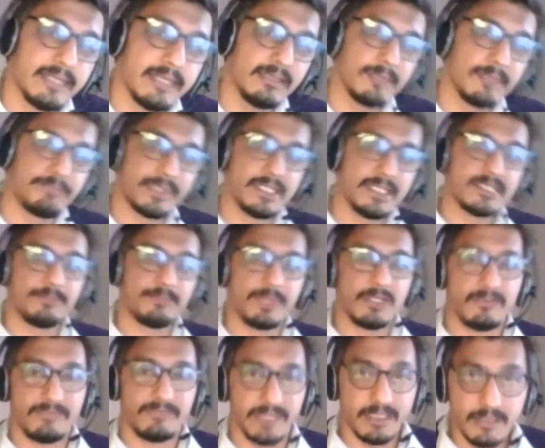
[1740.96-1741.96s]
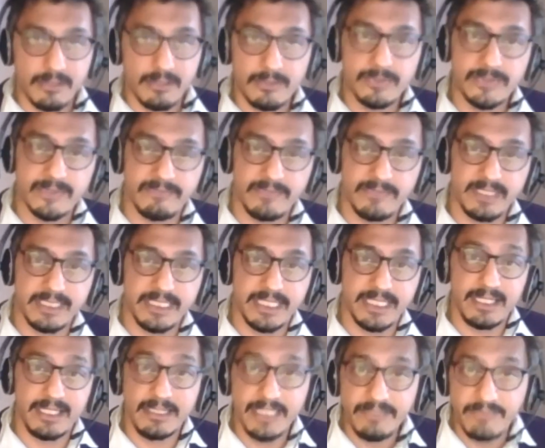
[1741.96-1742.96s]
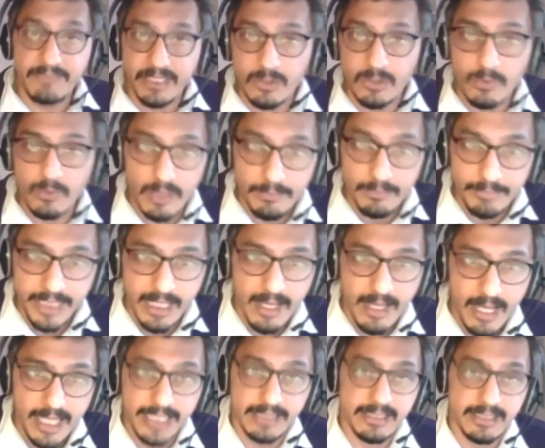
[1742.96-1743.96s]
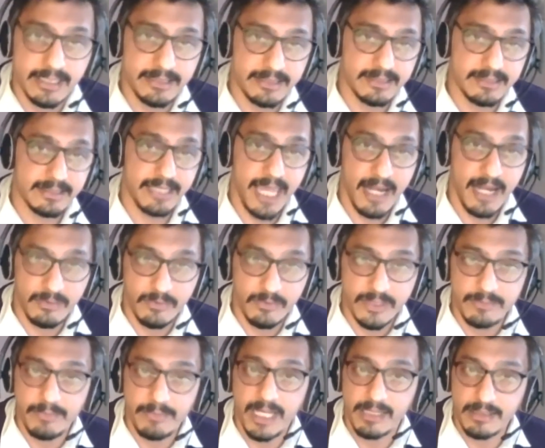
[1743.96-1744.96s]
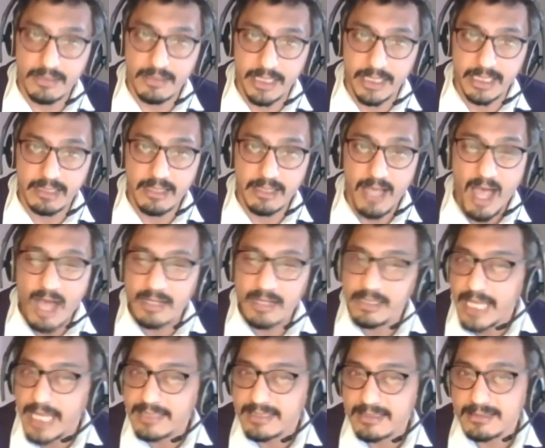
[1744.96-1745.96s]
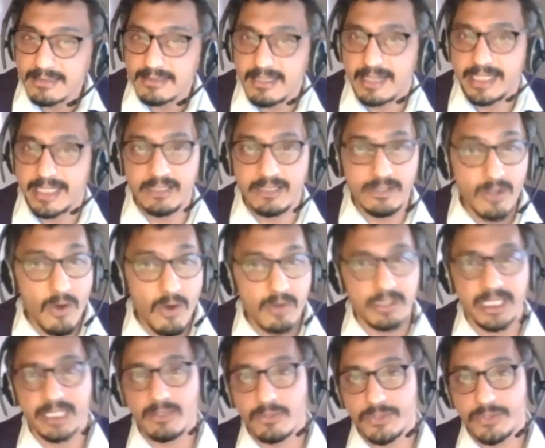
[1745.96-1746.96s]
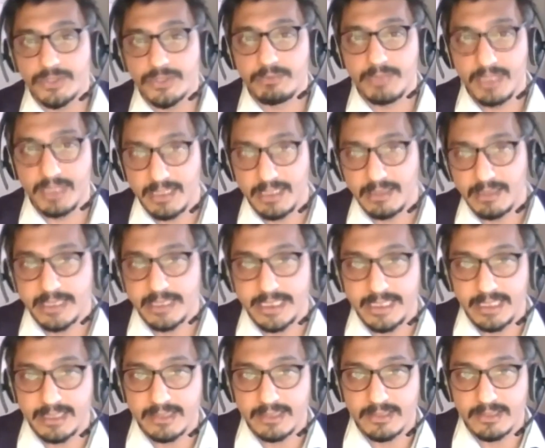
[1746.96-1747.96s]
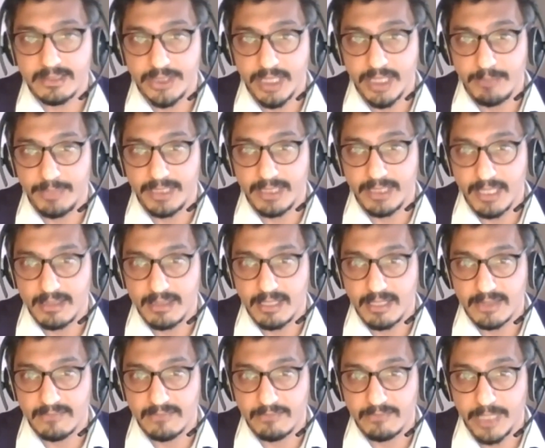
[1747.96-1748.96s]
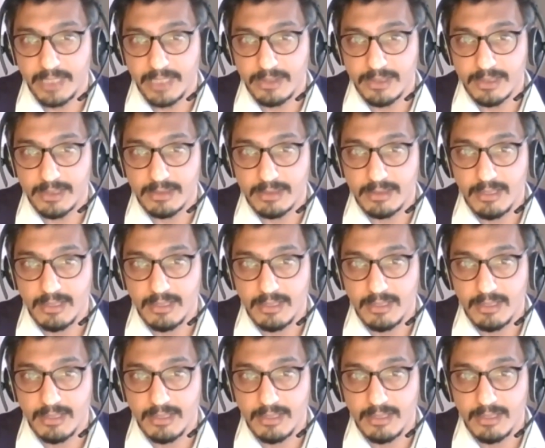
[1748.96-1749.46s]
the principle of inclusivity and leaving no one behind, as Karen was mentioning, are necessary non-negotiable ingredients to shaping that transformation.